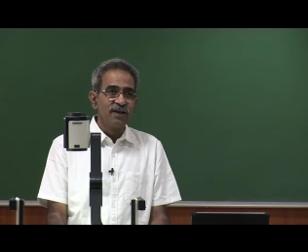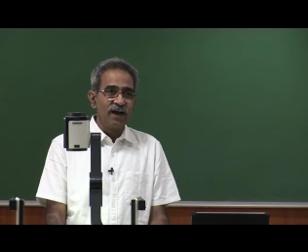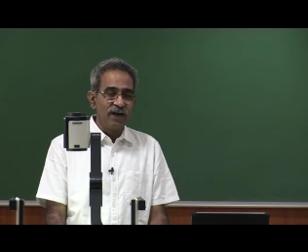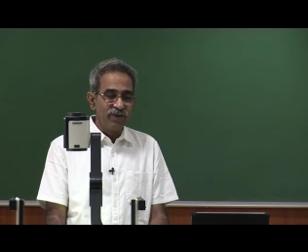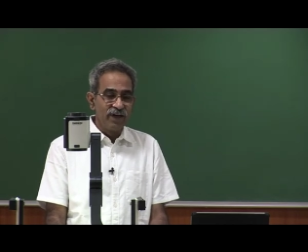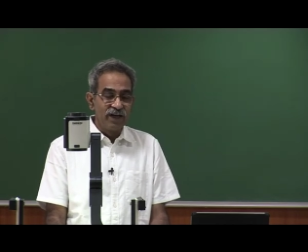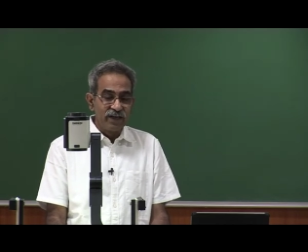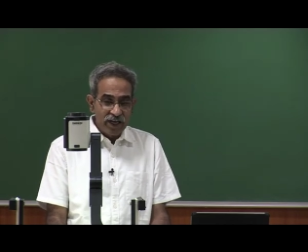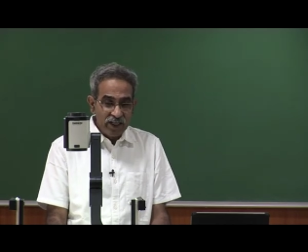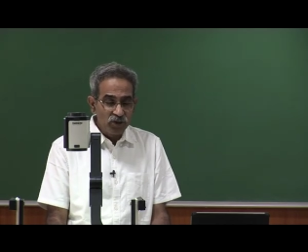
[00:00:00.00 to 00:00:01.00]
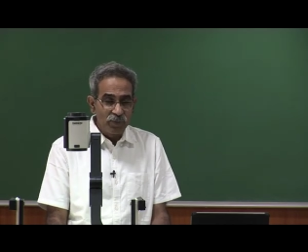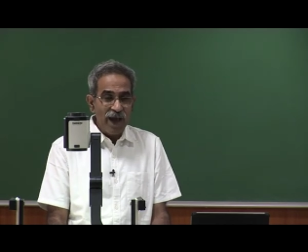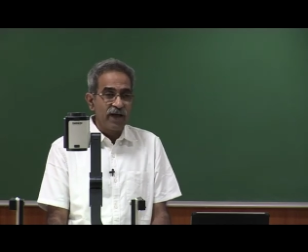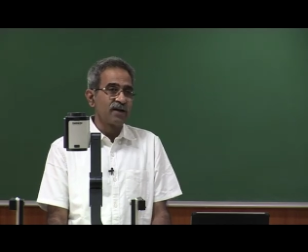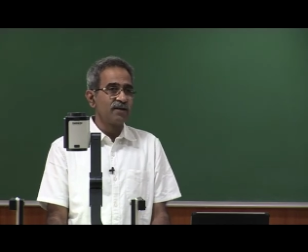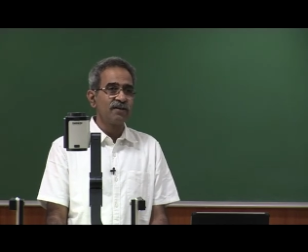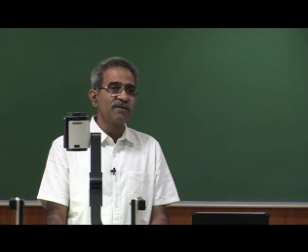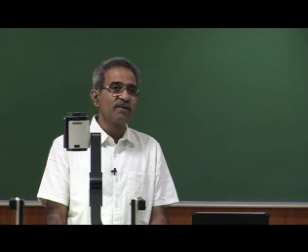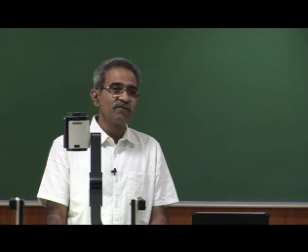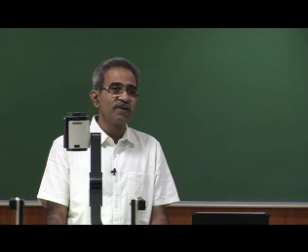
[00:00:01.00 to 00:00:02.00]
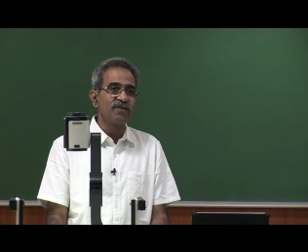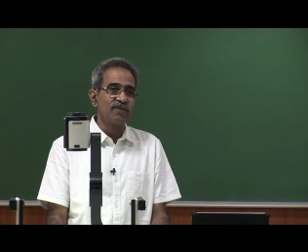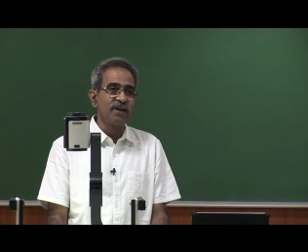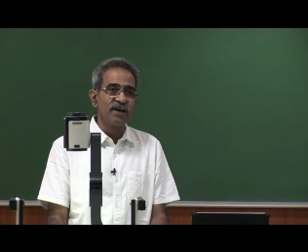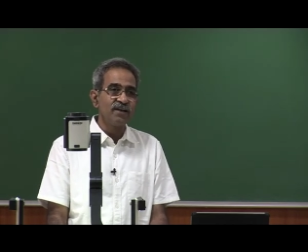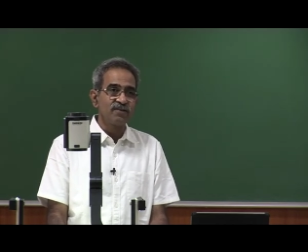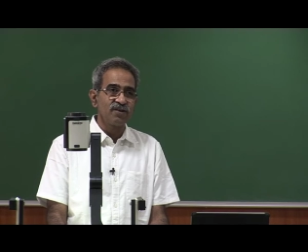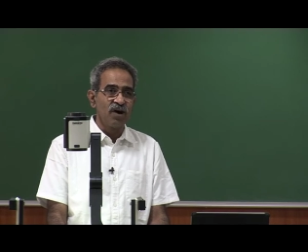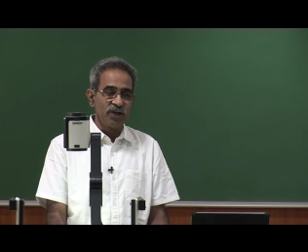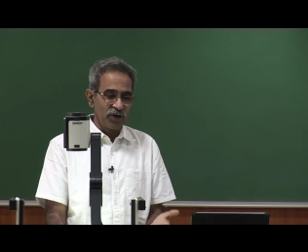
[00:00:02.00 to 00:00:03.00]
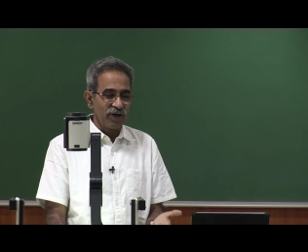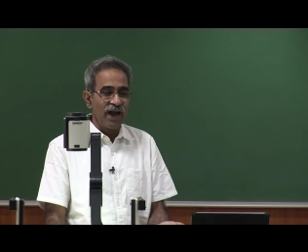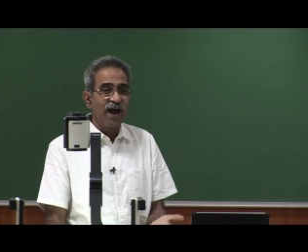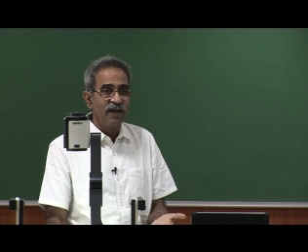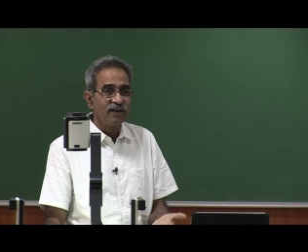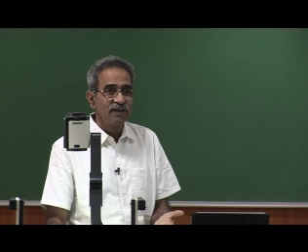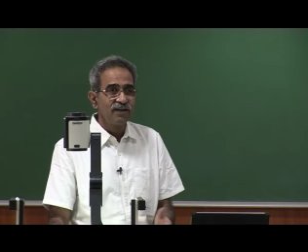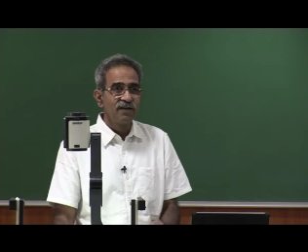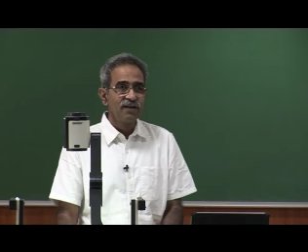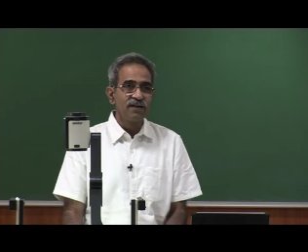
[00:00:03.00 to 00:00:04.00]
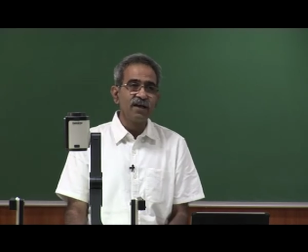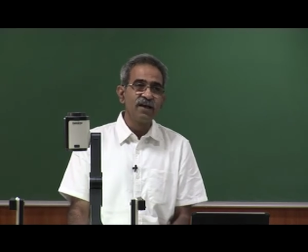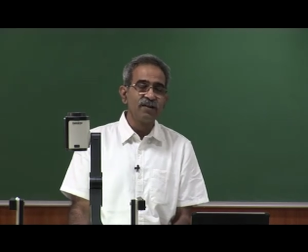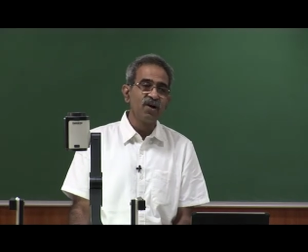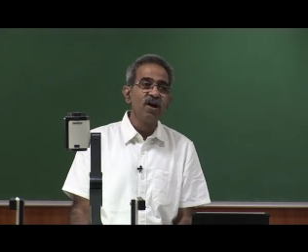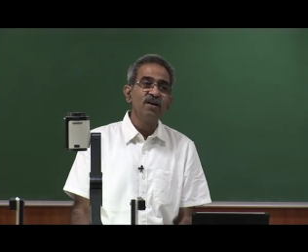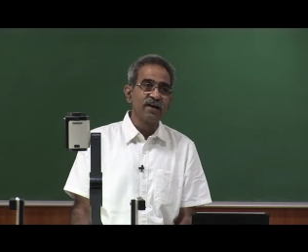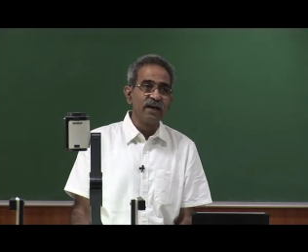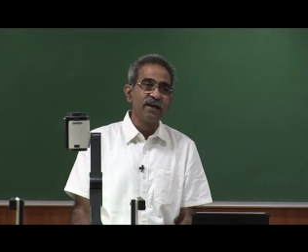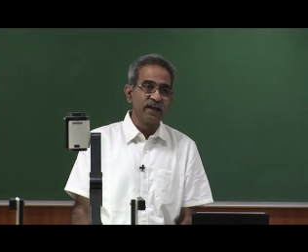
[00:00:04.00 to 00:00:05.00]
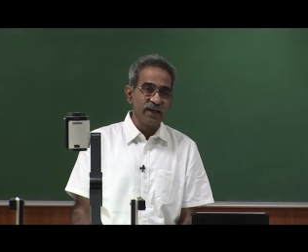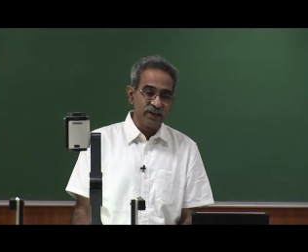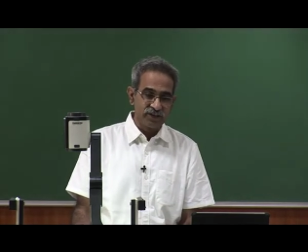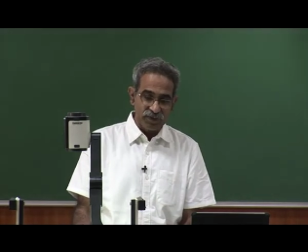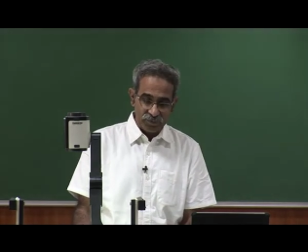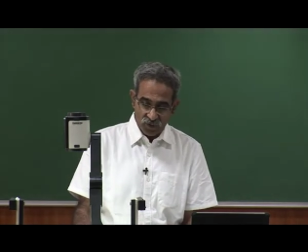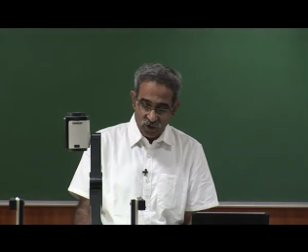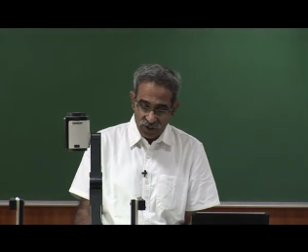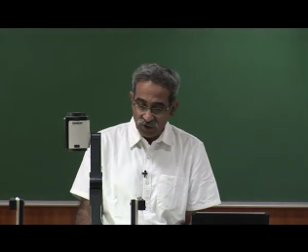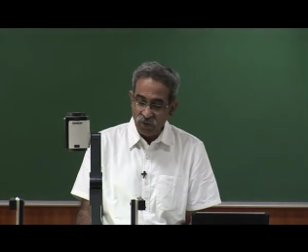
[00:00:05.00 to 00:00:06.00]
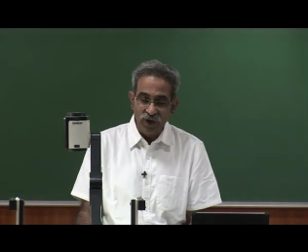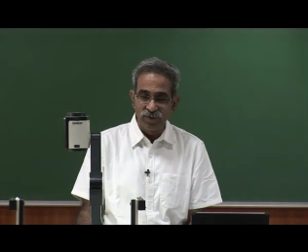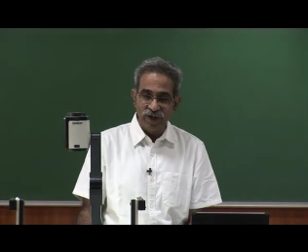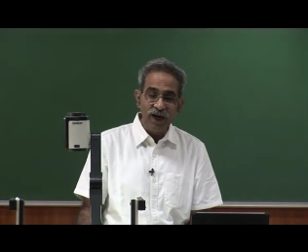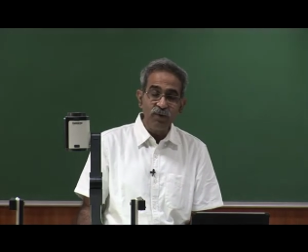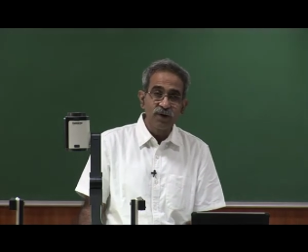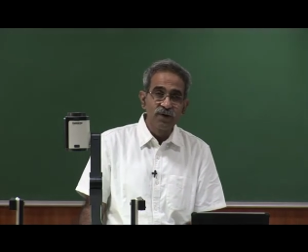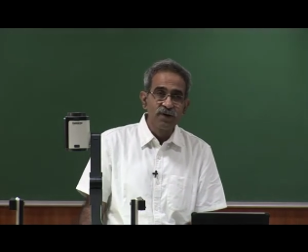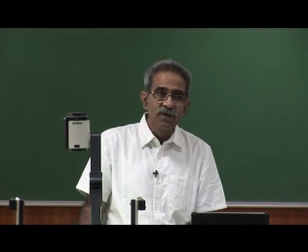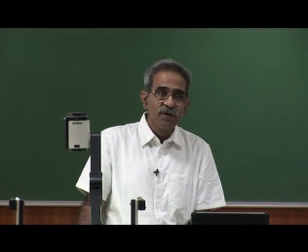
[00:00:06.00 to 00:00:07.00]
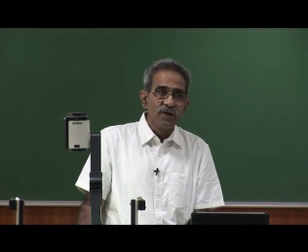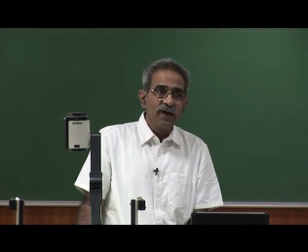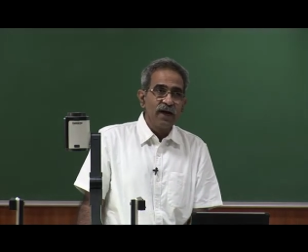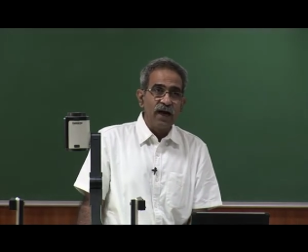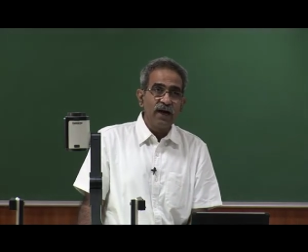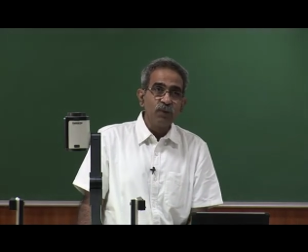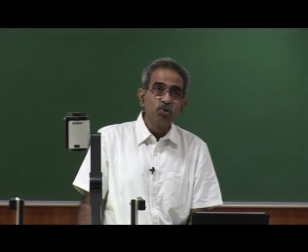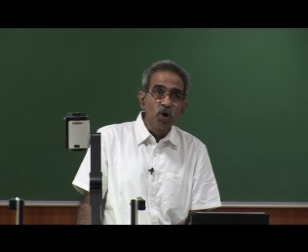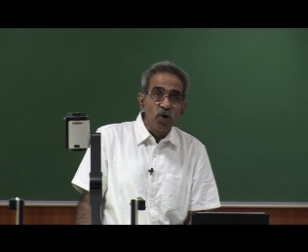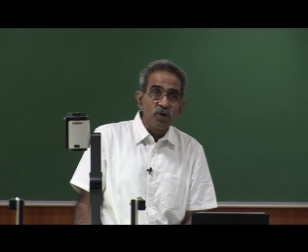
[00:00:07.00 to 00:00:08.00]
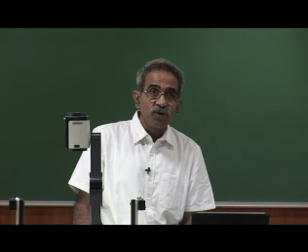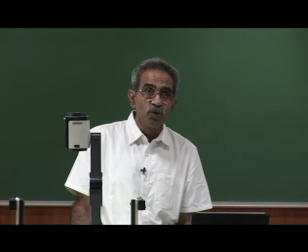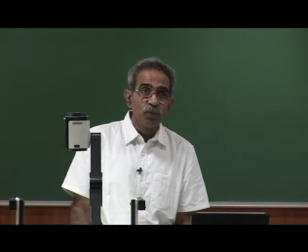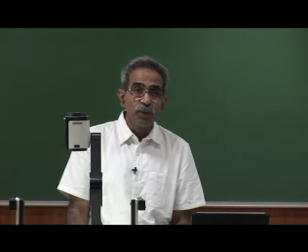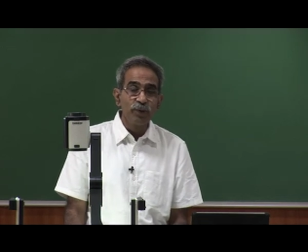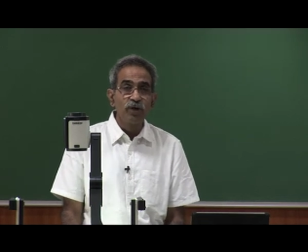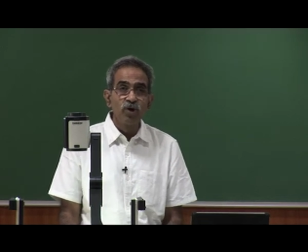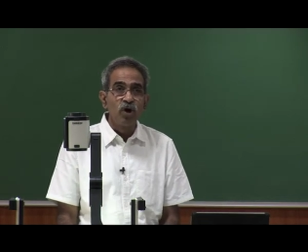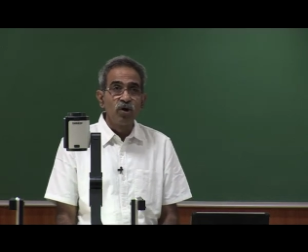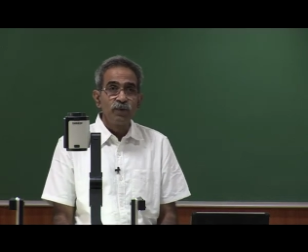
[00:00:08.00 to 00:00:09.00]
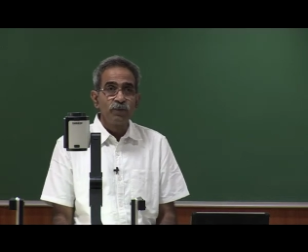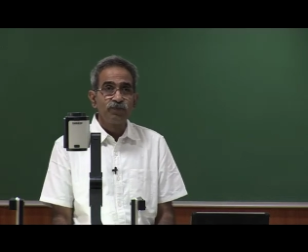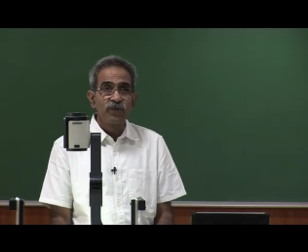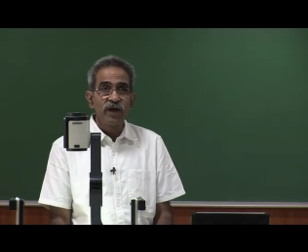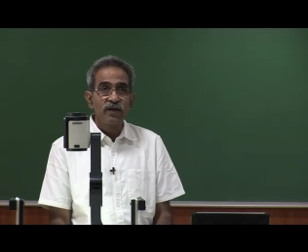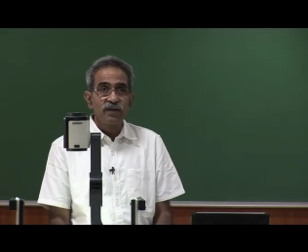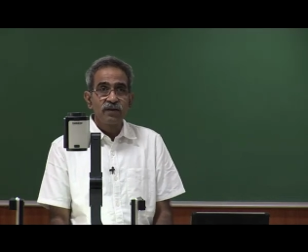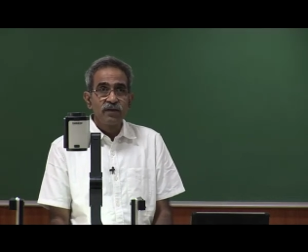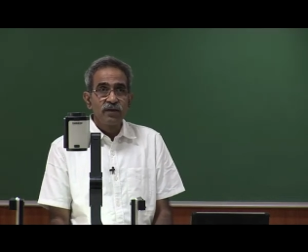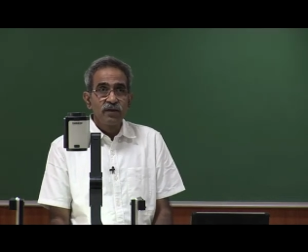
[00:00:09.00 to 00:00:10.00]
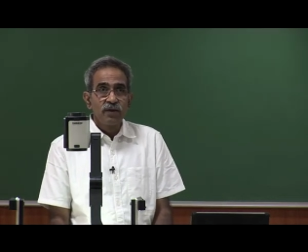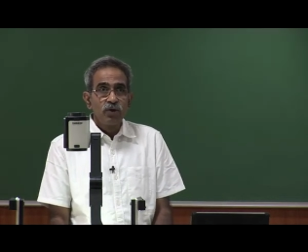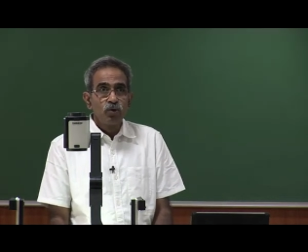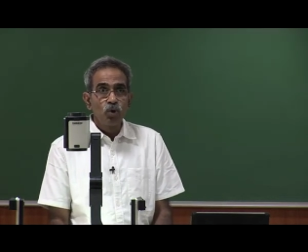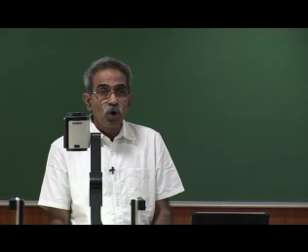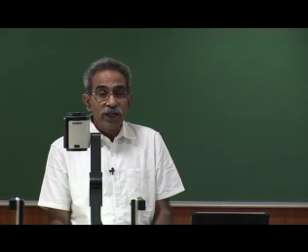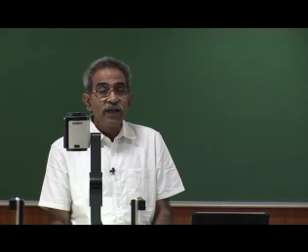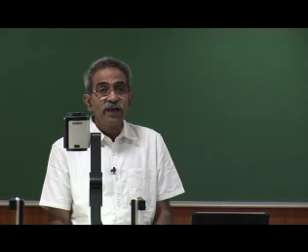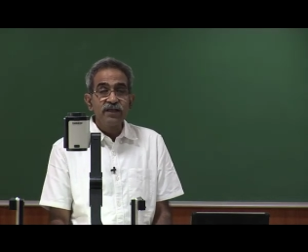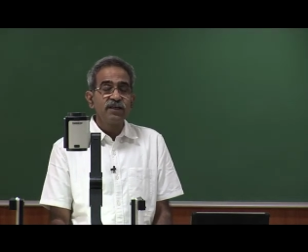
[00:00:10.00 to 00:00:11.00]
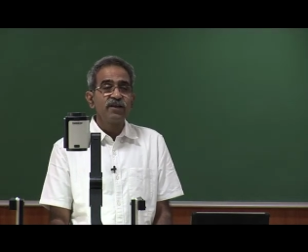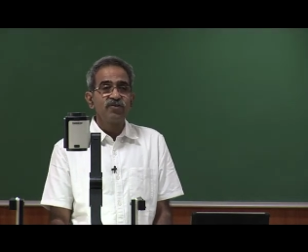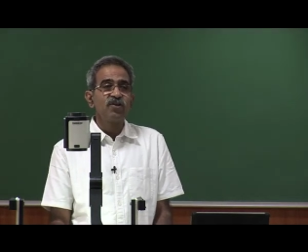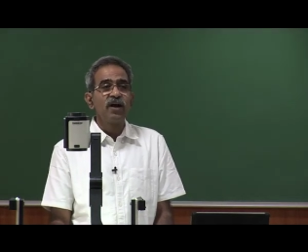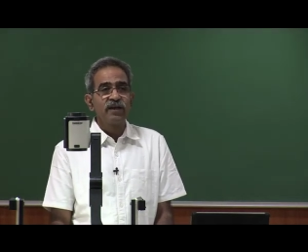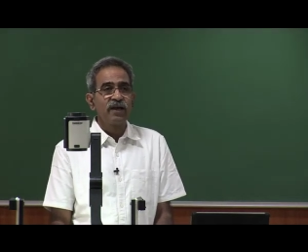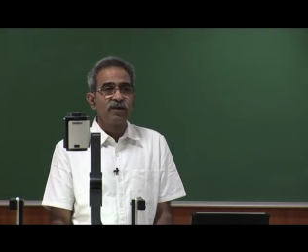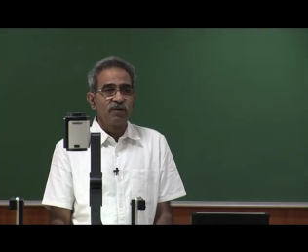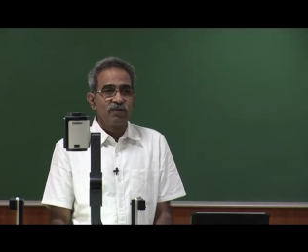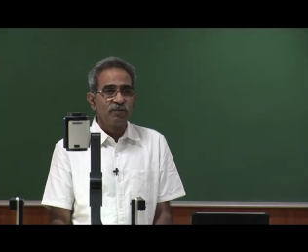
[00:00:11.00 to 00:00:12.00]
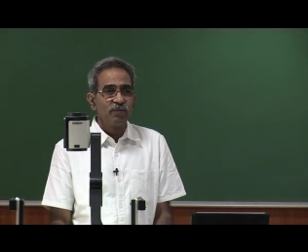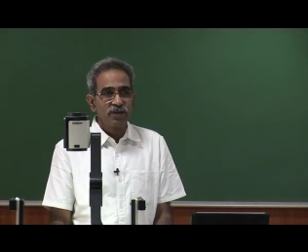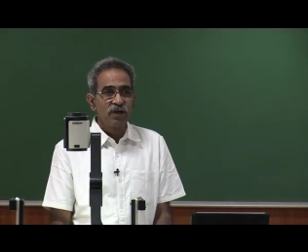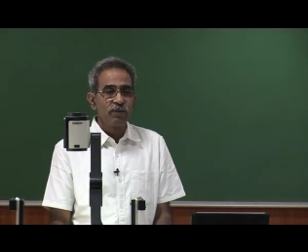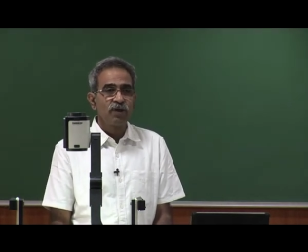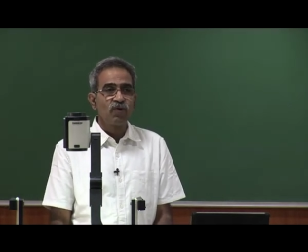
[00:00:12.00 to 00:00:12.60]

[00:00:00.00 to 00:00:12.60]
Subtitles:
and when it reached back the surface of the earth or your hand, then it is all kinetic energy. So, that is what we have, and I am sure you people know that total energy is not a measurable